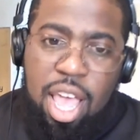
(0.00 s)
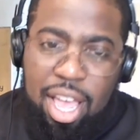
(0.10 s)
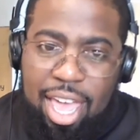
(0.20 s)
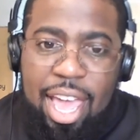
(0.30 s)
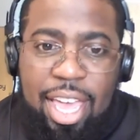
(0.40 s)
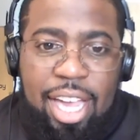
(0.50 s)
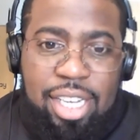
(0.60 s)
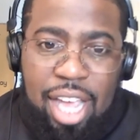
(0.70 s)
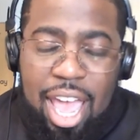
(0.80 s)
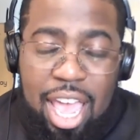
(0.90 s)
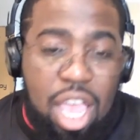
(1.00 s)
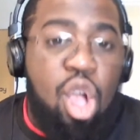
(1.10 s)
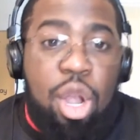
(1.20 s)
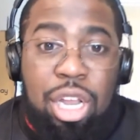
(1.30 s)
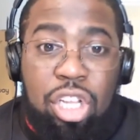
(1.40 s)
can get a
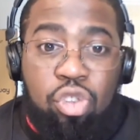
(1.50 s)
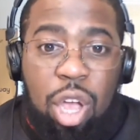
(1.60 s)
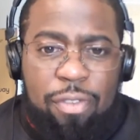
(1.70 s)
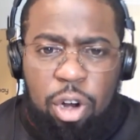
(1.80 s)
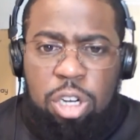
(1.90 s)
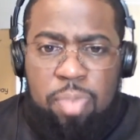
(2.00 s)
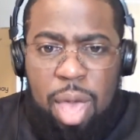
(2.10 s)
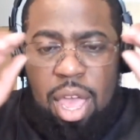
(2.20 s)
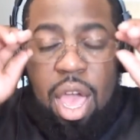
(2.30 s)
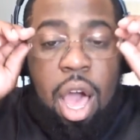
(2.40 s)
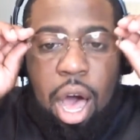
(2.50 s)
no-sweat first bet